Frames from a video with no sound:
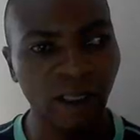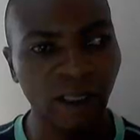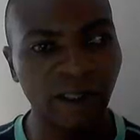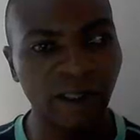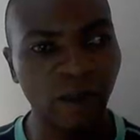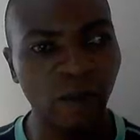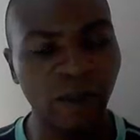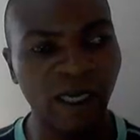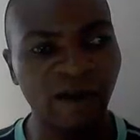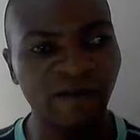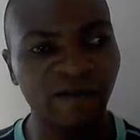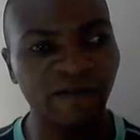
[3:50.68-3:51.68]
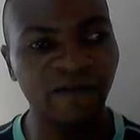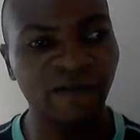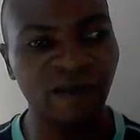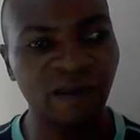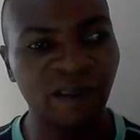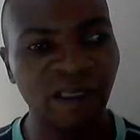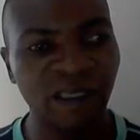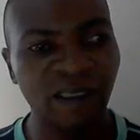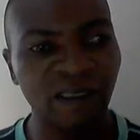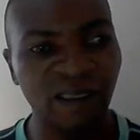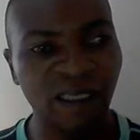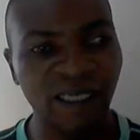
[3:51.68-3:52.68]
And then we'll have
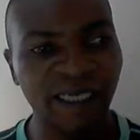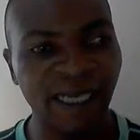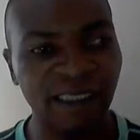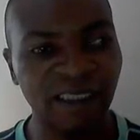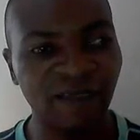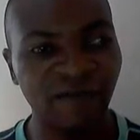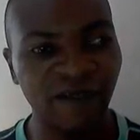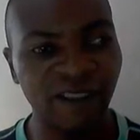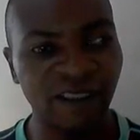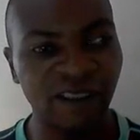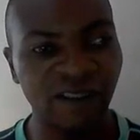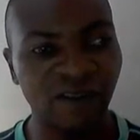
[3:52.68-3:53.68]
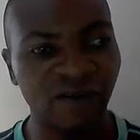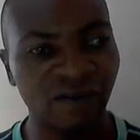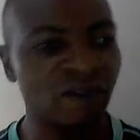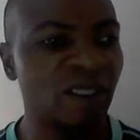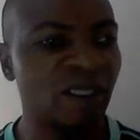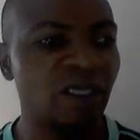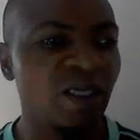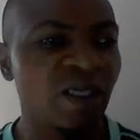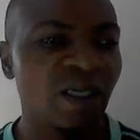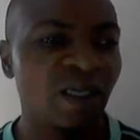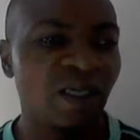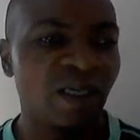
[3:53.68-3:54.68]
learning activities.
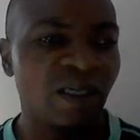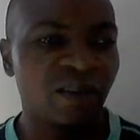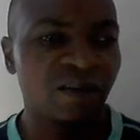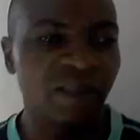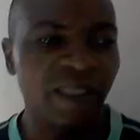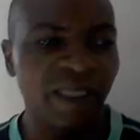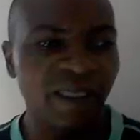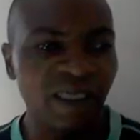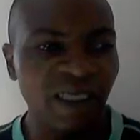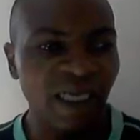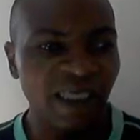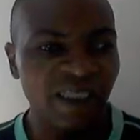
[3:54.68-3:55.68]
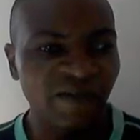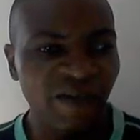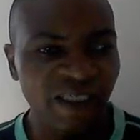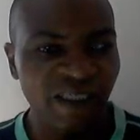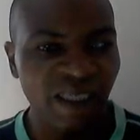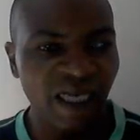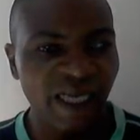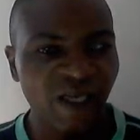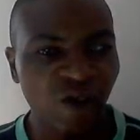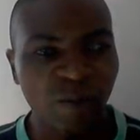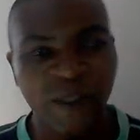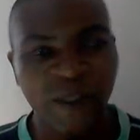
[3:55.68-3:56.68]
The learning activities are a
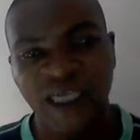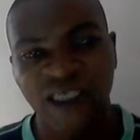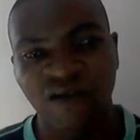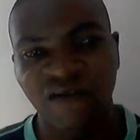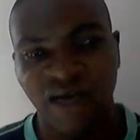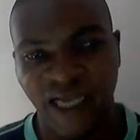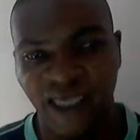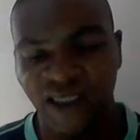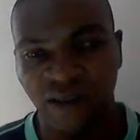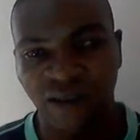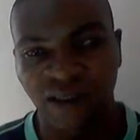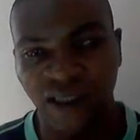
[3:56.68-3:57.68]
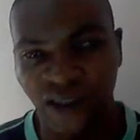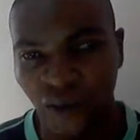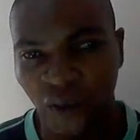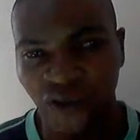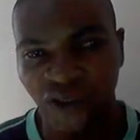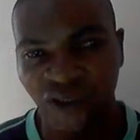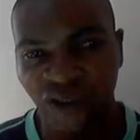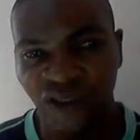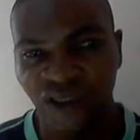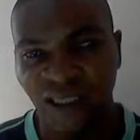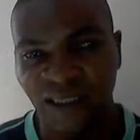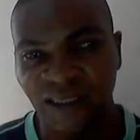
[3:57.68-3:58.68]
combination of lectures,
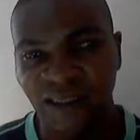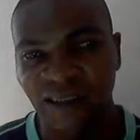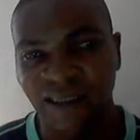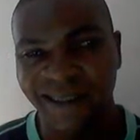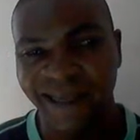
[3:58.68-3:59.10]
discussions, and